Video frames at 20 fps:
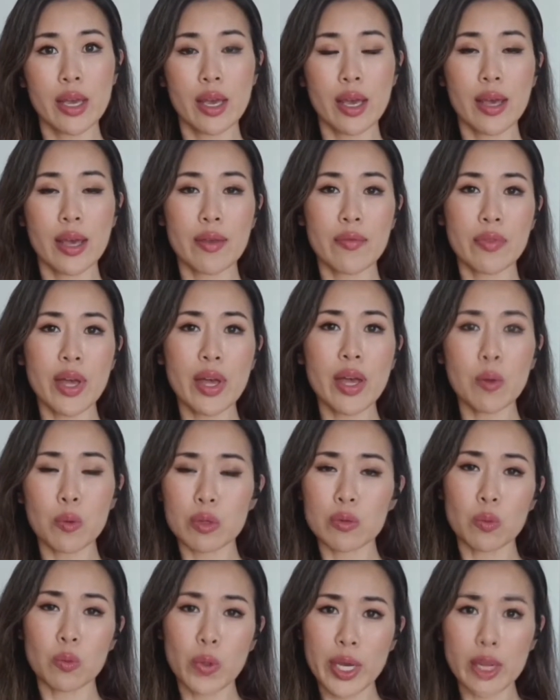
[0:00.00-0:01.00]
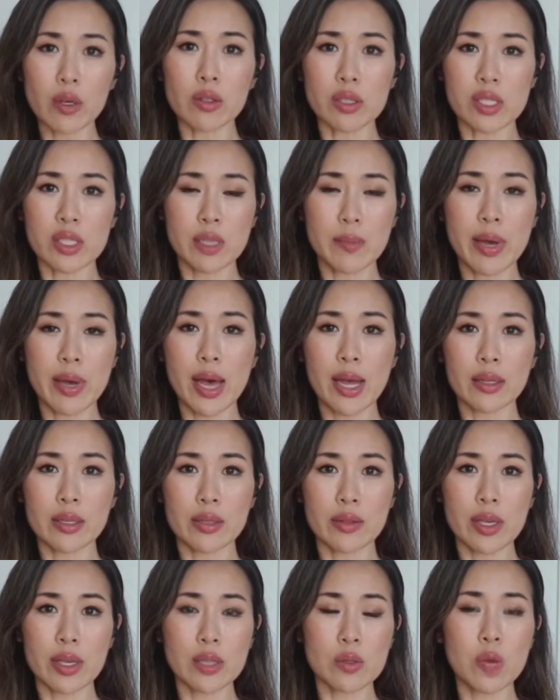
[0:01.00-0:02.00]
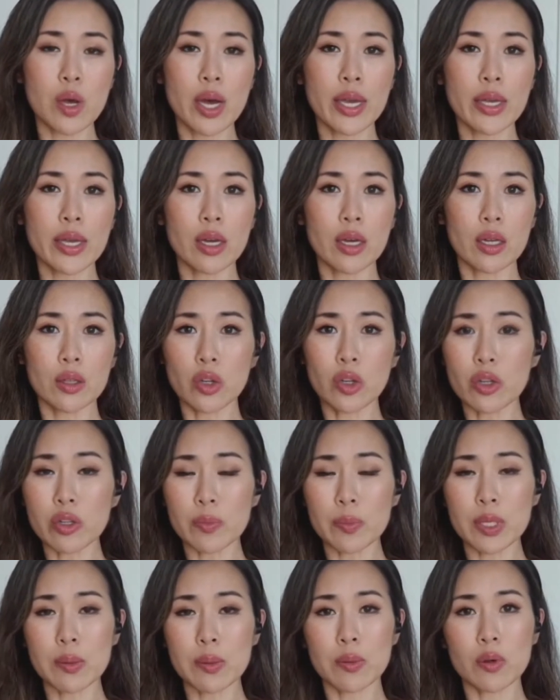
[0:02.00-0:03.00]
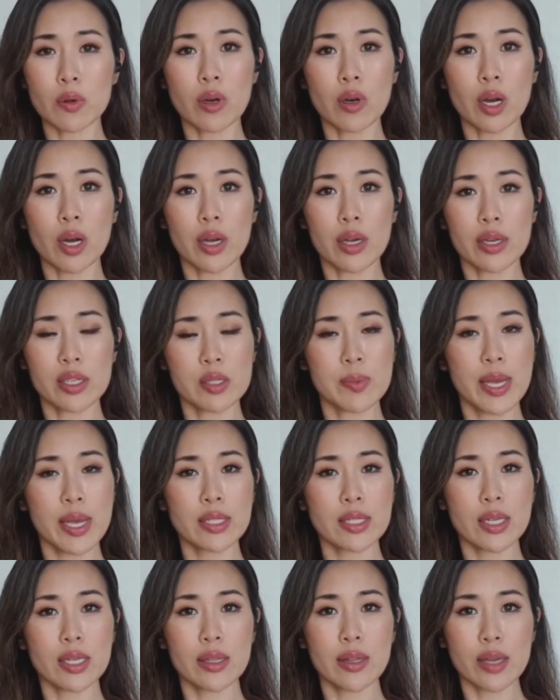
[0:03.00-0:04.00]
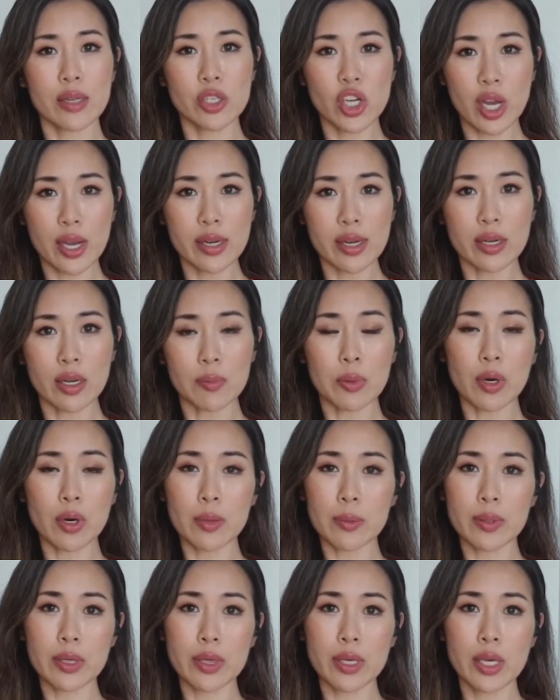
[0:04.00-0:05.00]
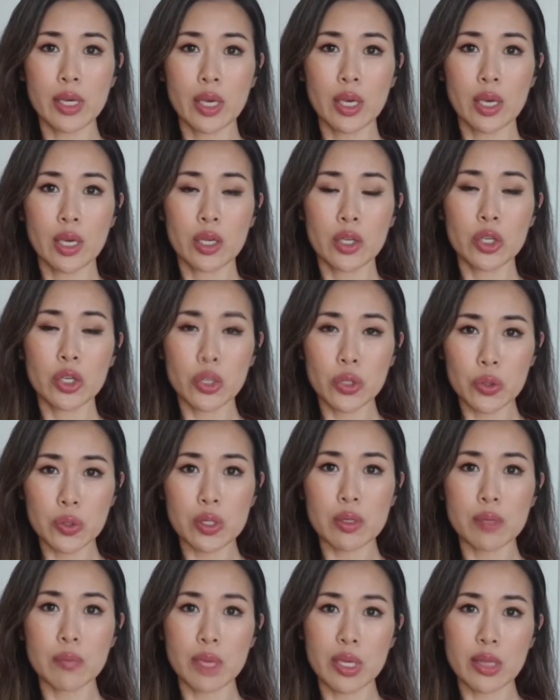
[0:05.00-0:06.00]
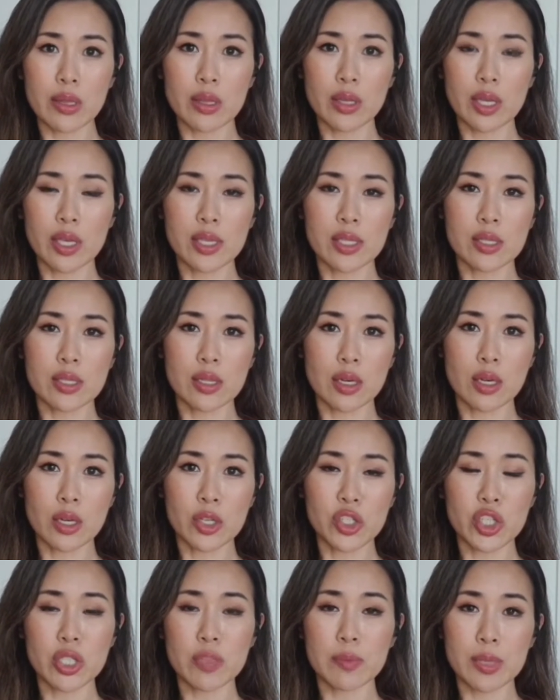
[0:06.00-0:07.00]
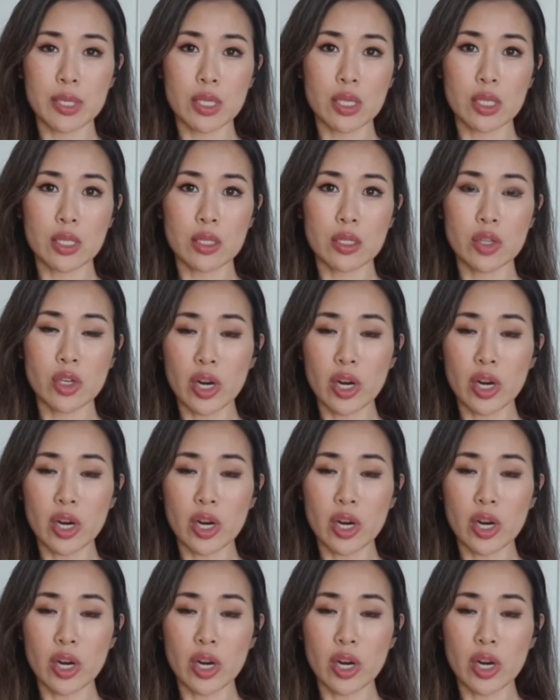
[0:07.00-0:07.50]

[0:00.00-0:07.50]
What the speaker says: And that would weigh on demand. And that's why a lot of people are expecting that China probably couldn't meet its GDP